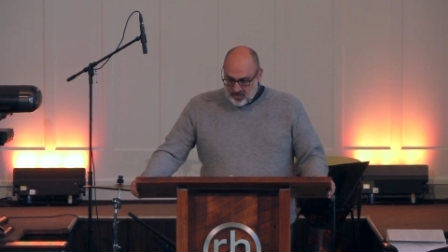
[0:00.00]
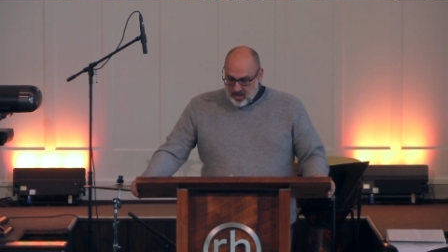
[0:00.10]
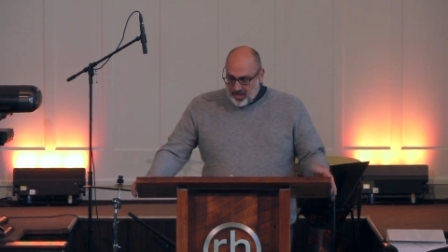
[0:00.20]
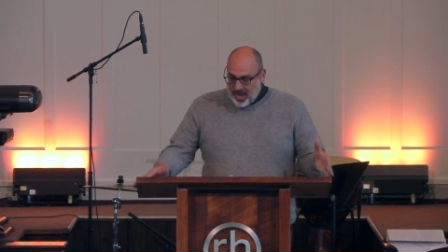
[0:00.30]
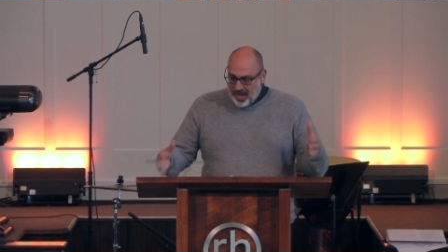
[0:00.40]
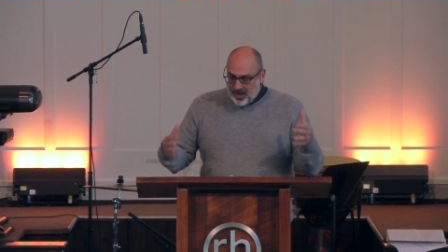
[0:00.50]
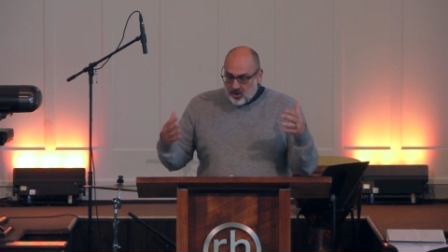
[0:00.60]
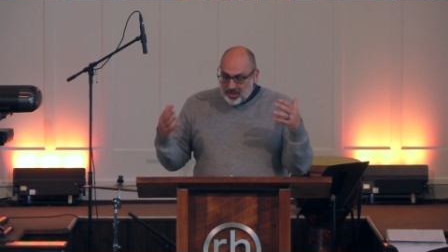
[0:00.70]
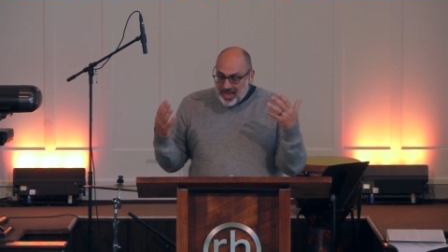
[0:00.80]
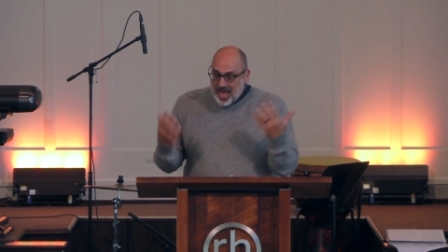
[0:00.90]
And our
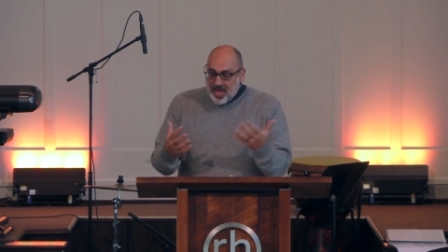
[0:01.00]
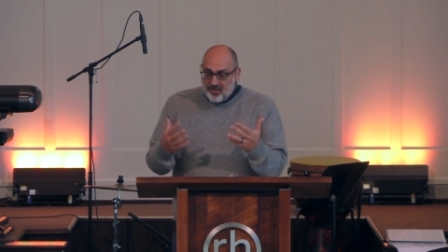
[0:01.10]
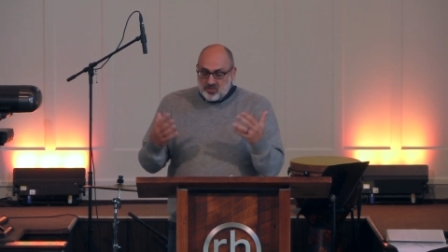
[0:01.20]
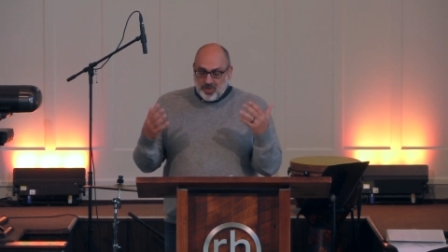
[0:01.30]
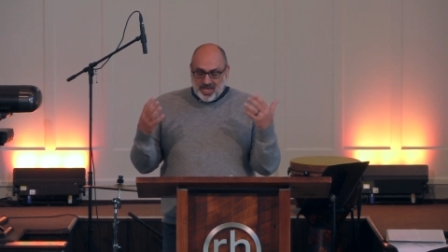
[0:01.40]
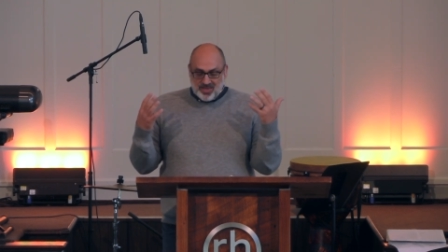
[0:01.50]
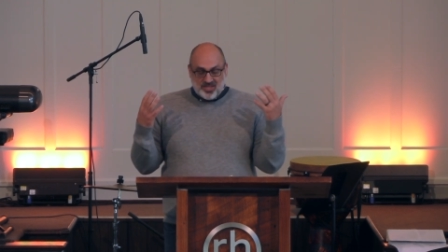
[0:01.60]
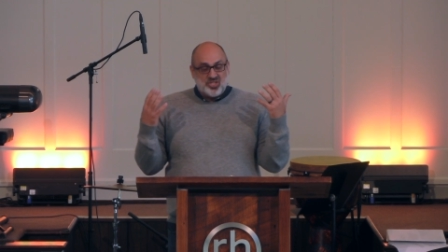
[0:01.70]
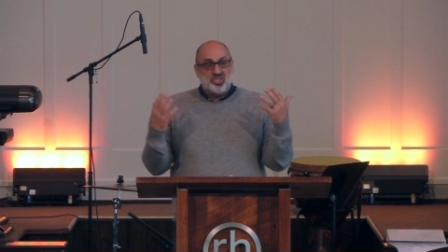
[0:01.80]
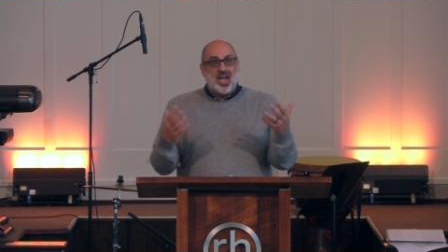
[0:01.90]
lives begin to
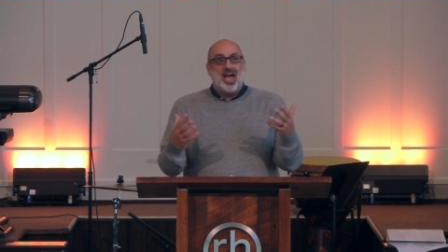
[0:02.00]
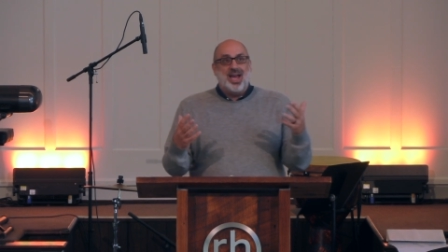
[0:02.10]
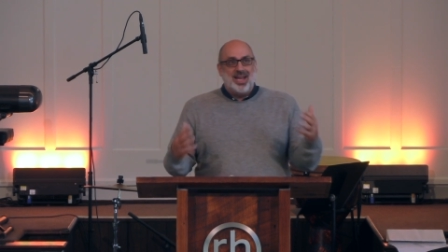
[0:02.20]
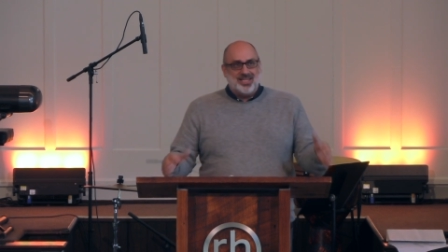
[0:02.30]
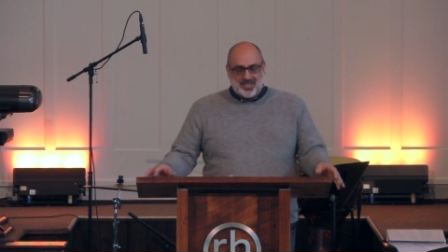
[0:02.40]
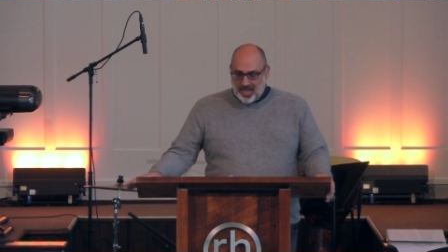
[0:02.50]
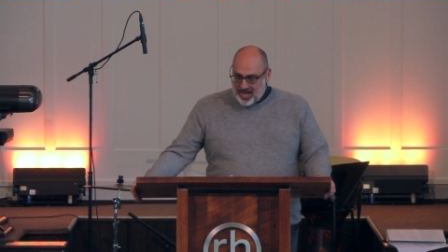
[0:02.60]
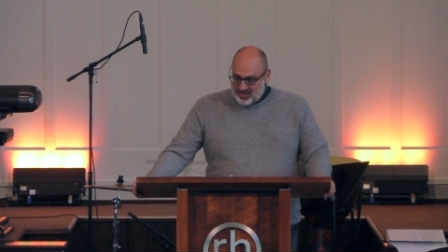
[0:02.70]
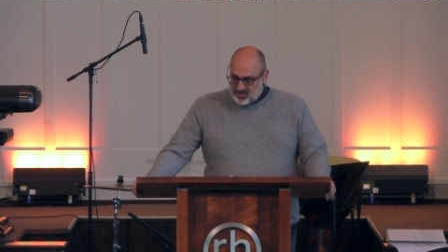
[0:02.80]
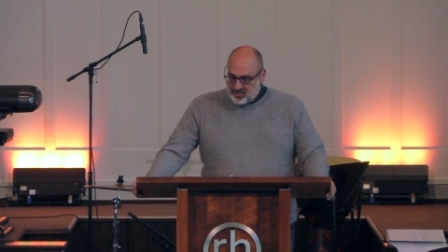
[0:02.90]
shine as
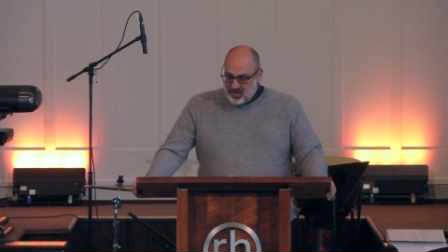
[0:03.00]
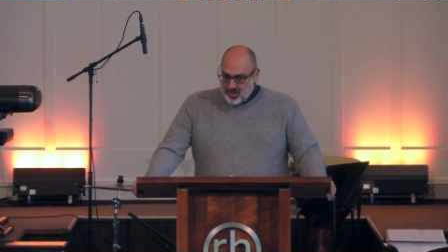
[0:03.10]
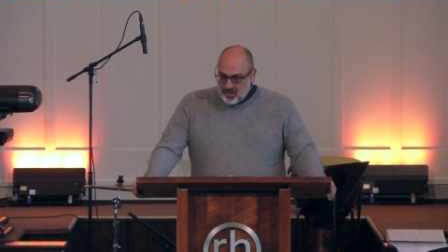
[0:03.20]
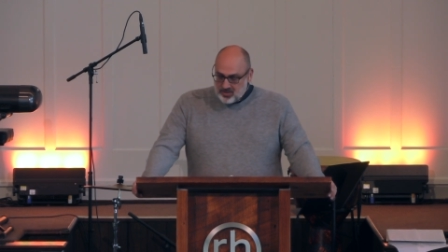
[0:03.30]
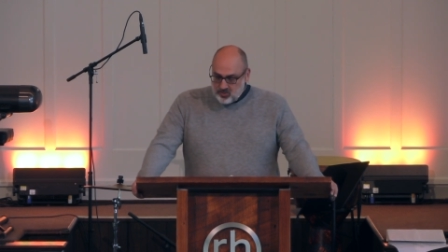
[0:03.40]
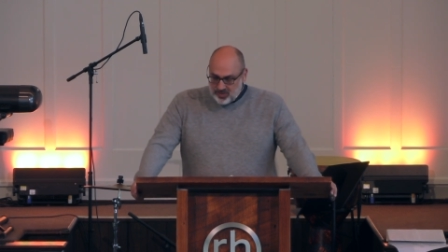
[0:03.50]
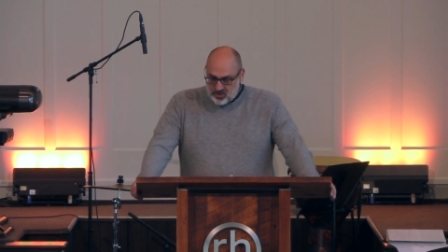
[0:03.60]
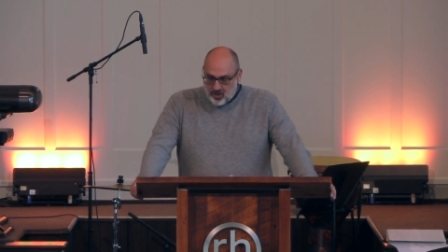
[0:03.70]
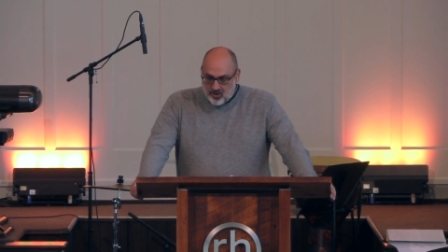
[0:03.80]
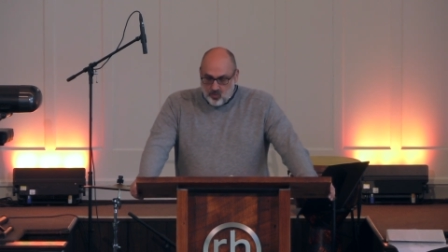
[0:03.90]
lights to a
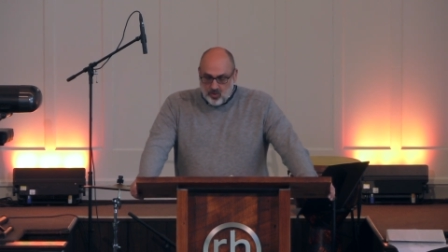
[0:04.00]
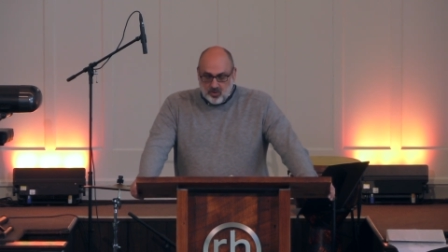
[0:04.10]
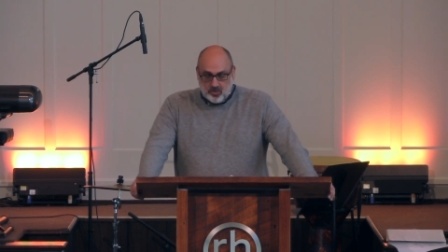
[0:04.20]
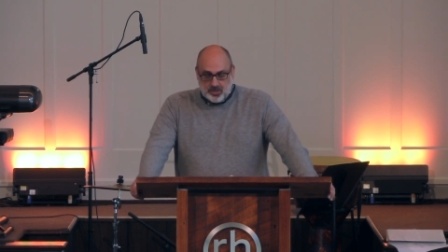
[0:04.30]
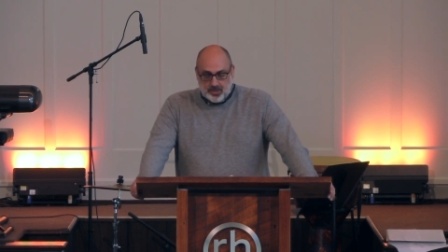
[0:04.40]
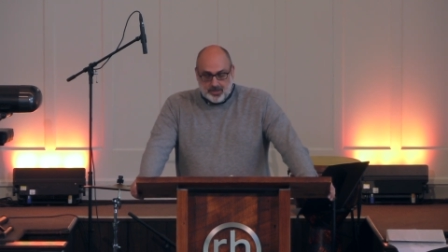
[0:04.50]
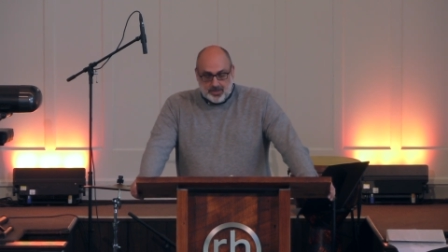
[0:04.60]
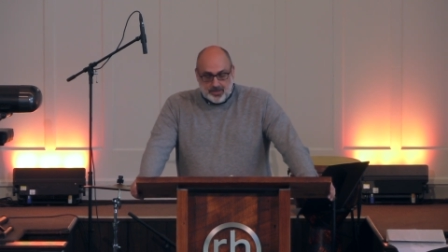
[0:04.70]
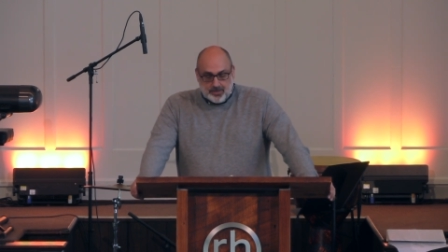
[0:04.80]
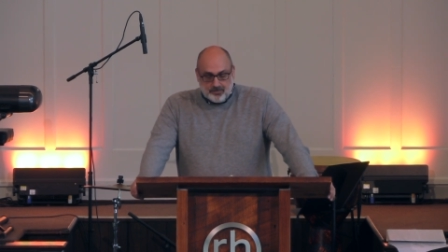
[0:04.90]
dark world.
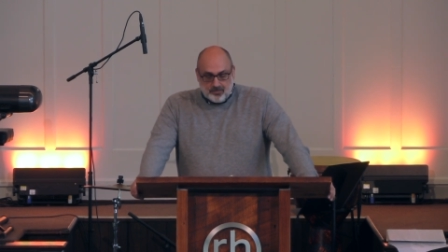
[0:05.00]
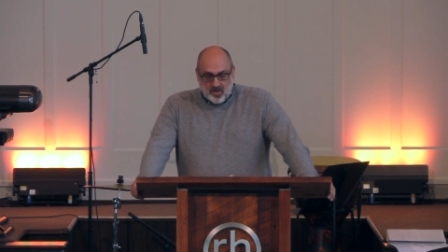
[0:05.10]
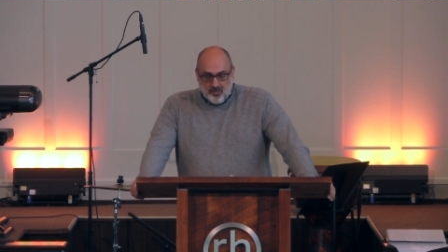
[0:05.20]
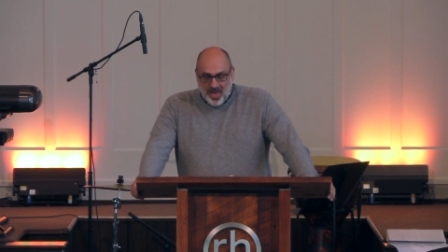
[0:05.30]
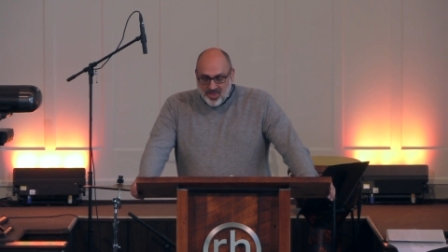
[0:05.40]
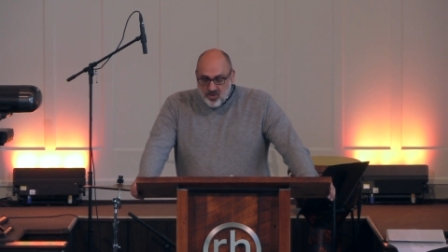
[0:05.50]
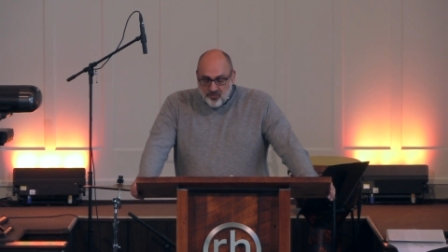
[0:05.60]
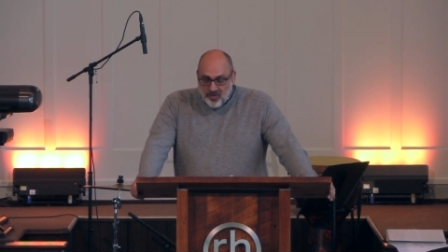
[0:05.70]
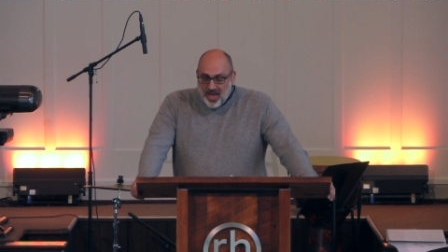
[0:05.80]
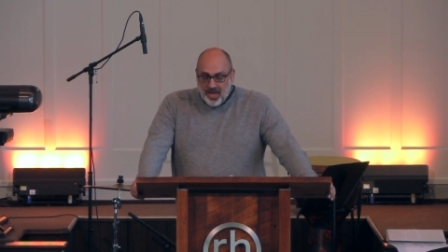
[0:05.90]
Matthew
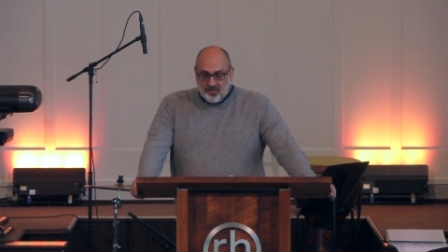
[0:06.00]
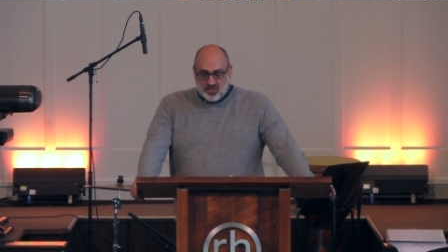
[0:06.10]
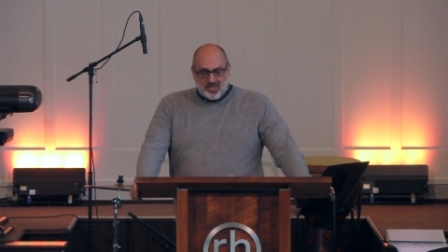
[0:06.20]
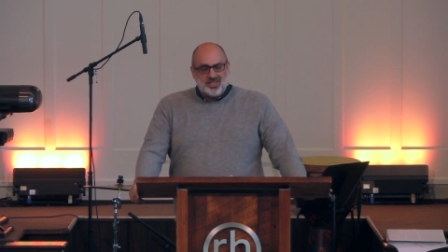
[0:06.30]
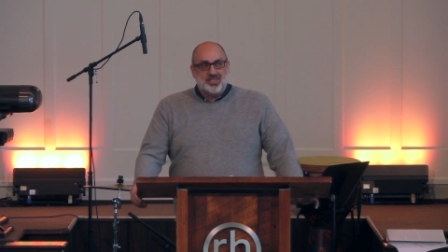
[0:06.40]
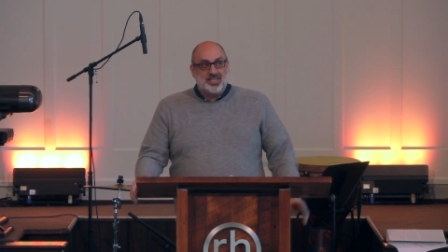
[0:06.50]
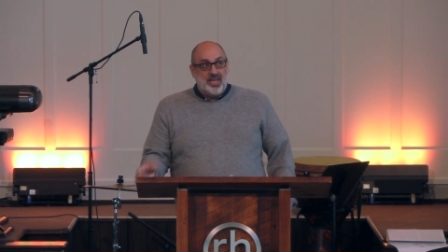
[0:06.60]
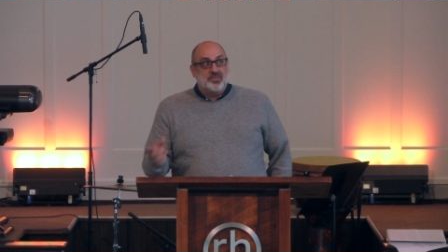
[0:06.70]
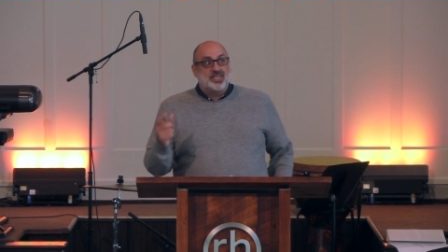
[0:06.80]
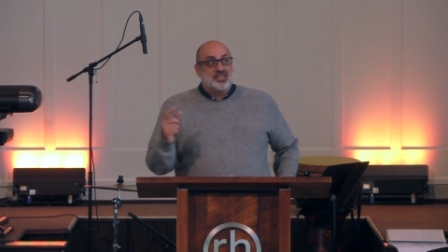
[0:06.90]
5, Jesus
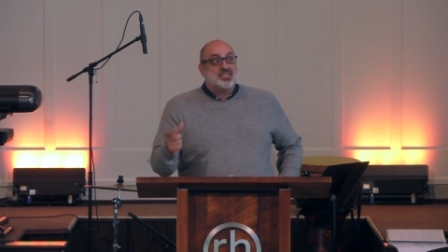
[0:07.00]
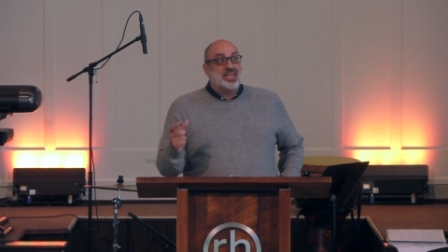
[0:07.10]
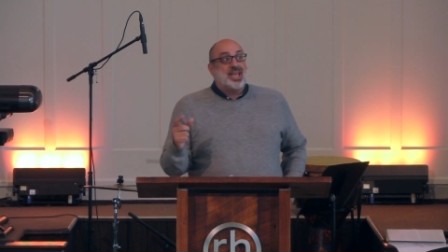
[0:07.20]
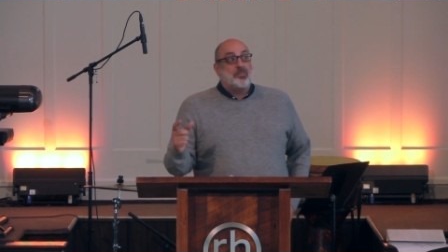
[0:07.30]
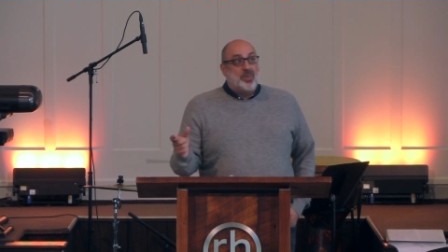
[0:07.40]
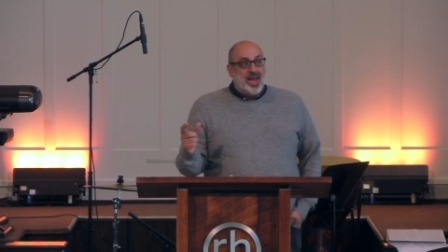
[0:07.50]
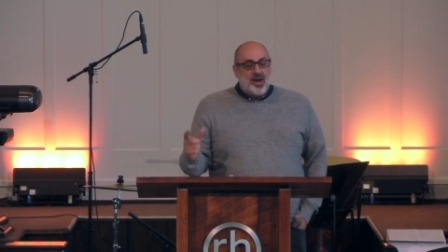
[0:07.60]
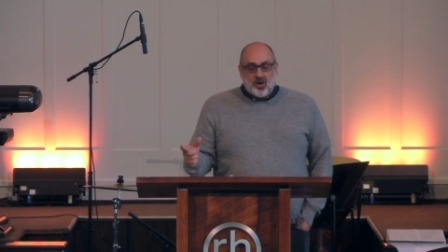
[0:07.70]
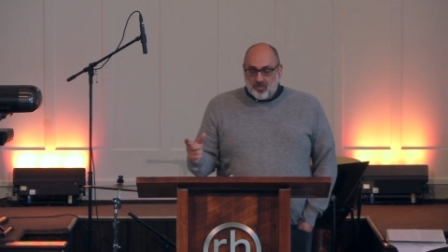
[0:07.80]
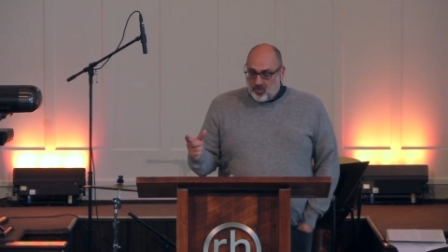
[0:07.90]
gives this same
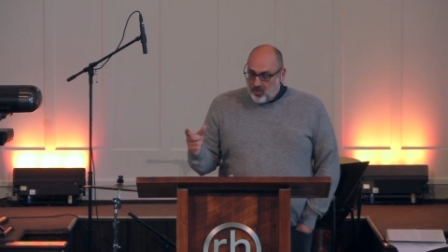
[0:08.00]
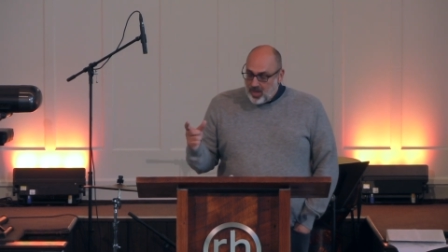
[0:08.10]
parable,